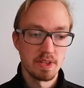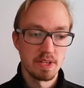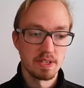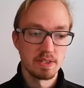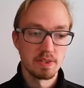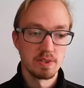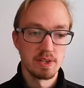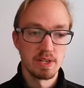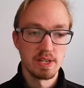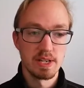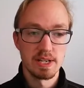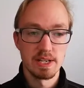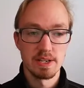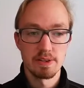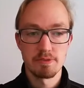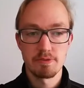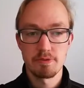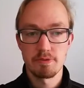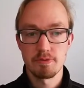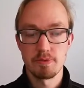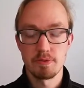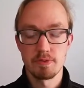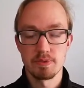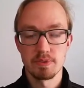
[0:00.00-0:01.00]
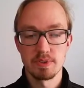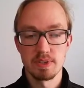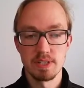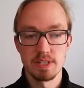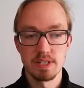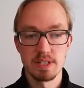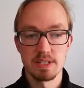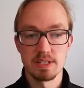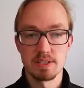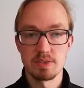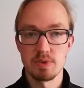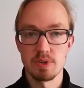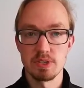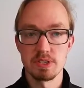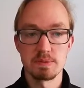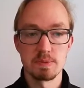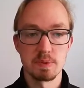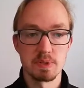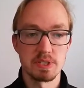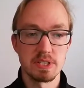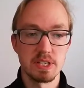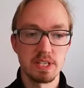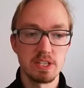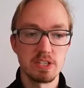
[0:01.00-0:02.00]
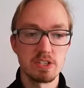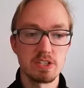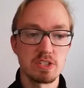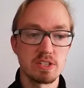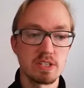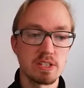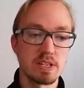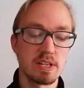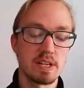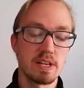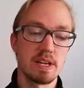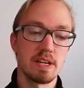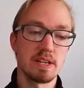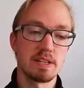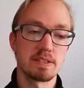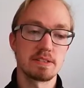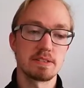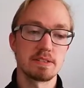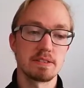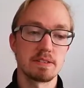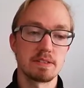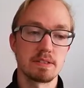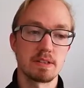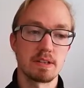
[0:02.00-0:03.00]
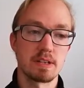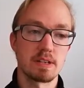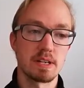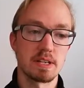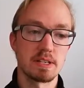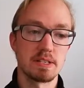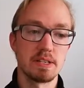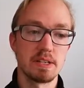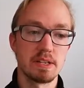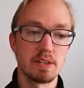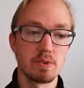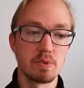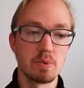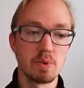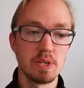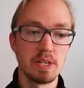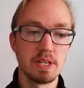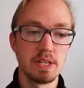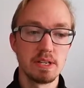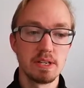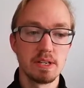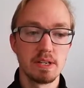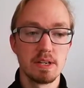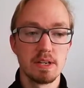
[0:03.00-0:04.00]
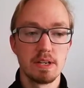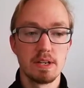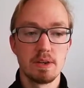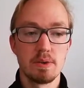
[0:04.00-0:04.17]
Then you have transportation as a category,